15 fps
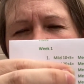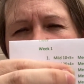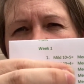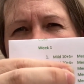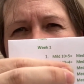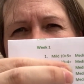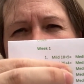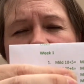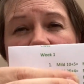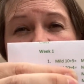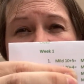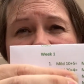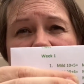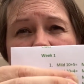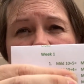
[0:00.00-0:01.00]
the
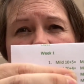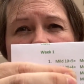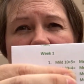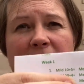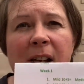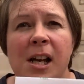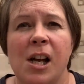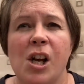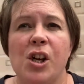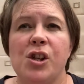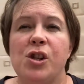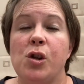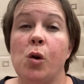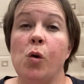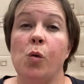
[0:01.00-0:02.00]
times tables.
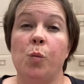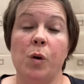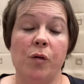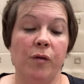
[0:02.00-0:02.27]
So we're